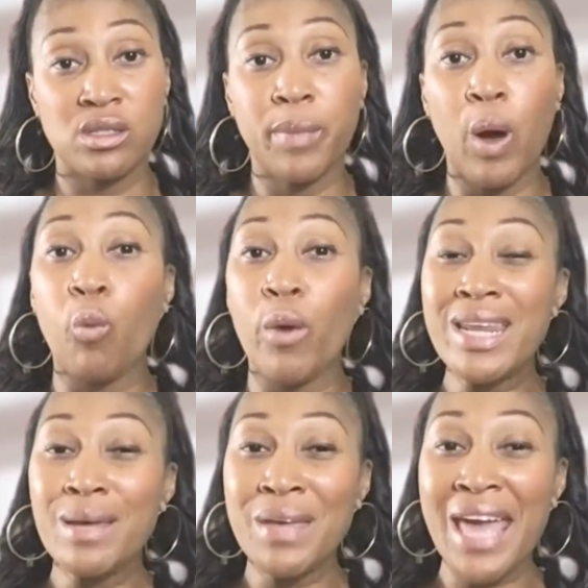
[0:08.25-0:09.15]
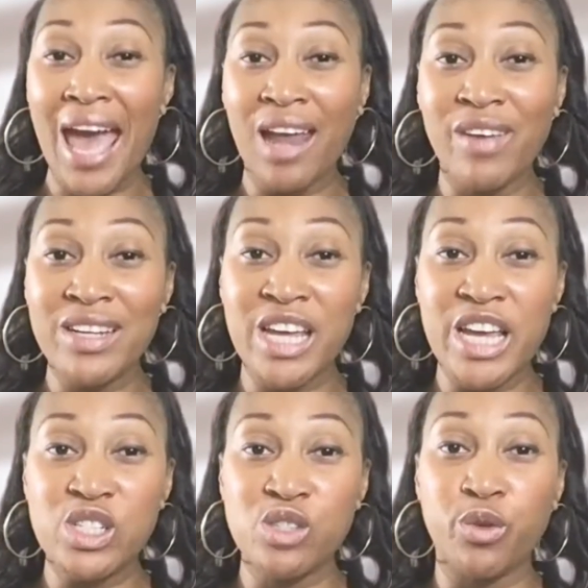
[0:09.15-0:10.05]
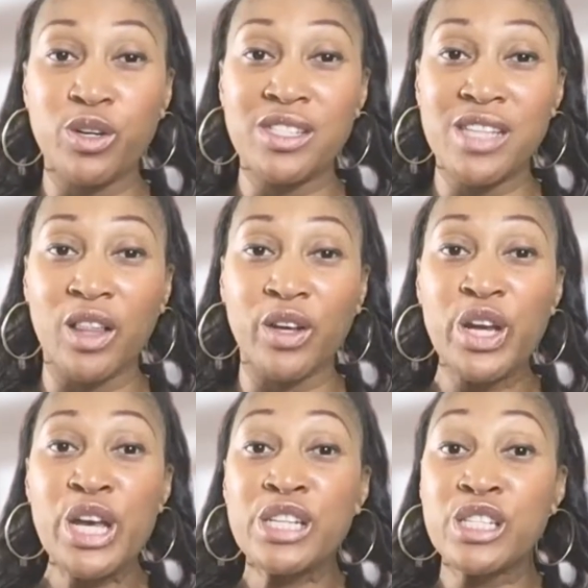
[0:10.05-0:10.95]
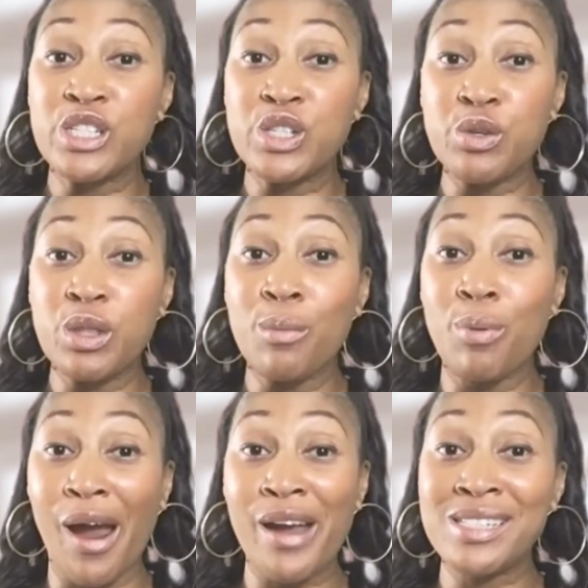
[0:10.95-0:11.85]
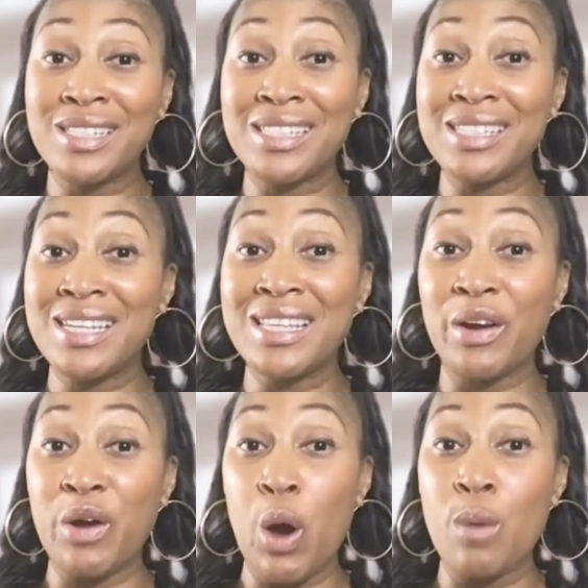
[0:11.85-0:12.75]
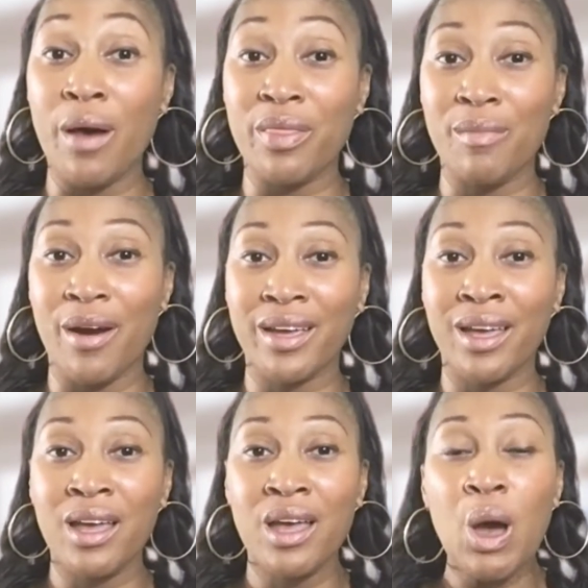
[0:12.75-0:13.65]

but wouldn't it be advantageous for a seller to do them prior to listing their home on the market?